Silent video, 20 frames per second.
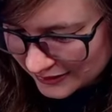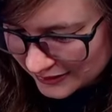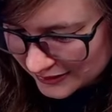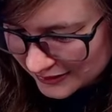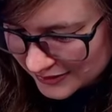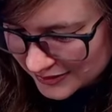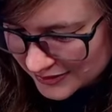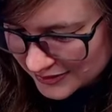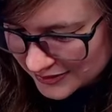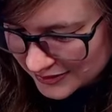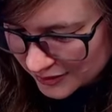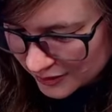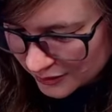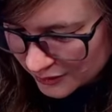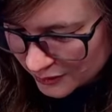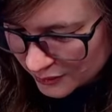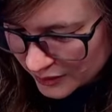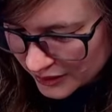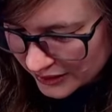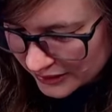
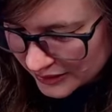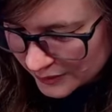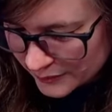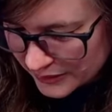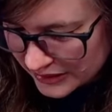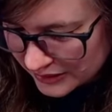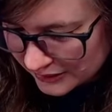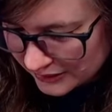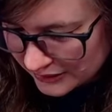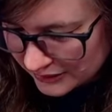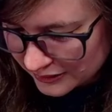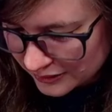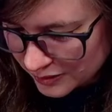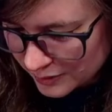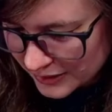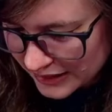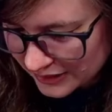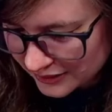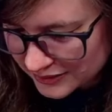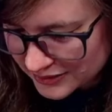so unappealing to go
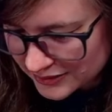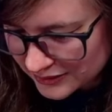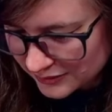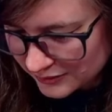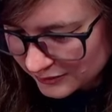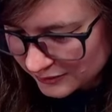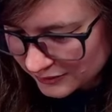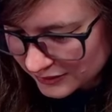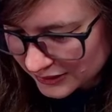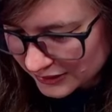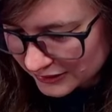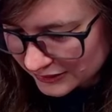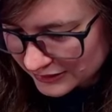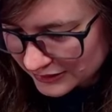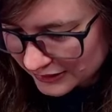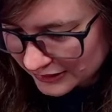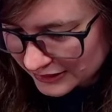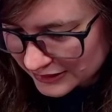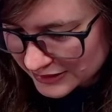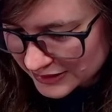back to that
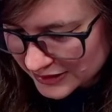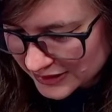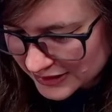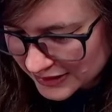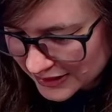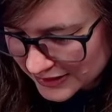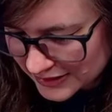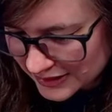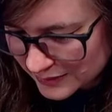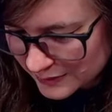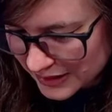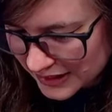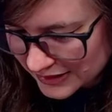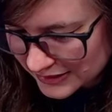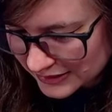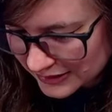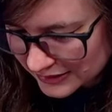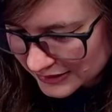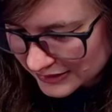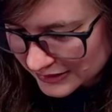like it just doesn't make
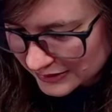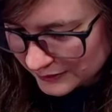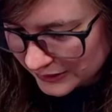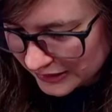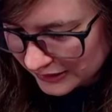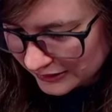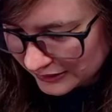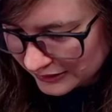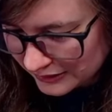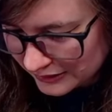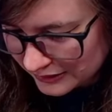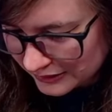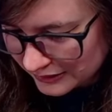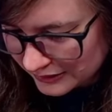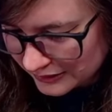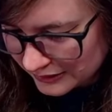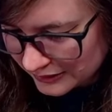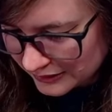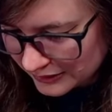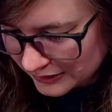sense to me
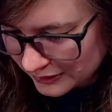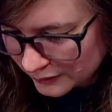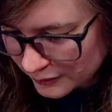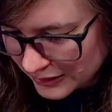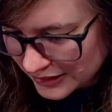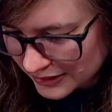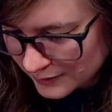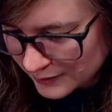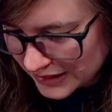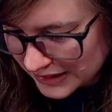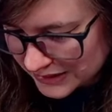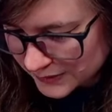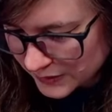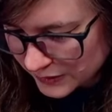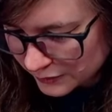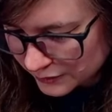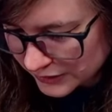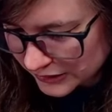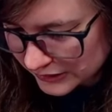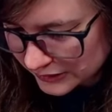in a way that makes me
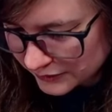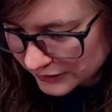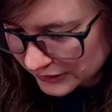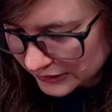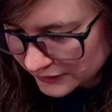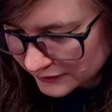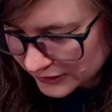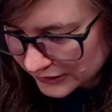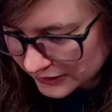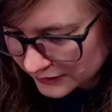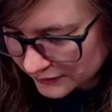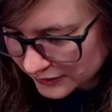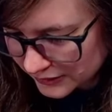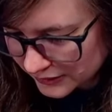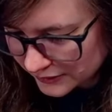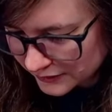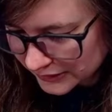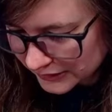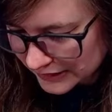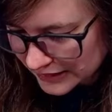really, really, really, really,
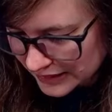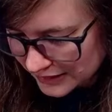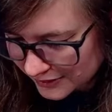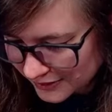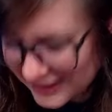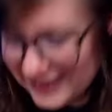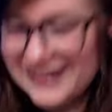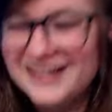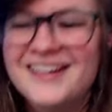really angry.